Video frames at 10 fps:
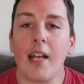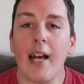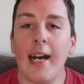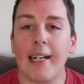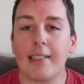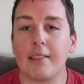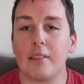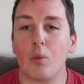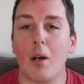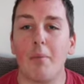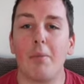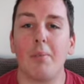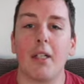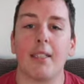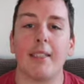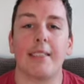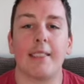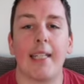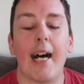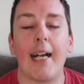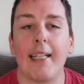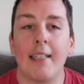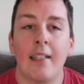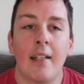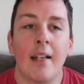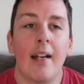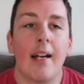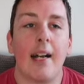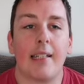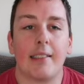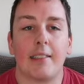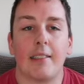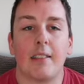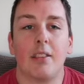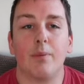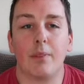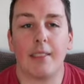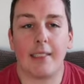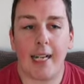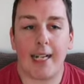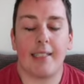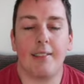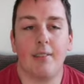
and what I'm unboxing today has come today.